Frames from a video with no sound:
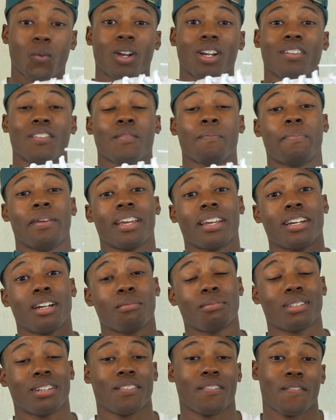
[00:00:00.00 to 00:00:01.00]
One of the
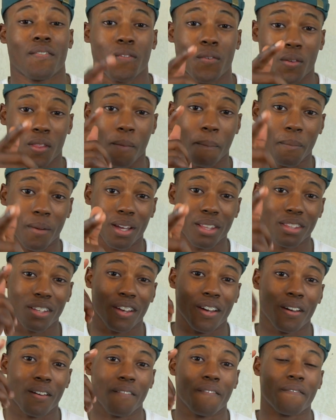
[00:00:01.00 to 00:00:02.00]
pickups for the month
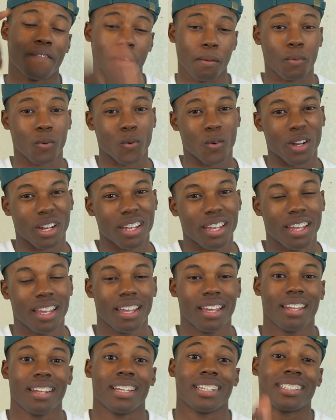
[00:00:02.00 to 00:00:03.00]
of February.
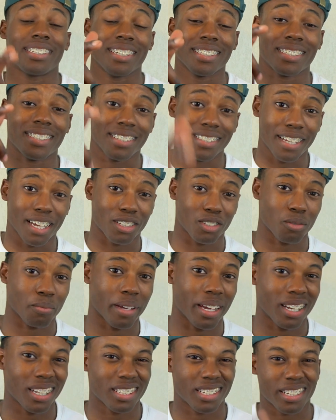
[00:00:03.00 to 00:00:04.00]
Let's get into the next one,
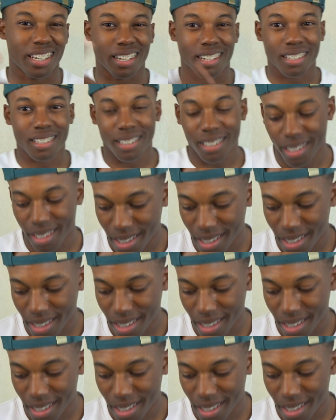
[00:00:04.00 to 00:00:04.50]
man. Let's get it.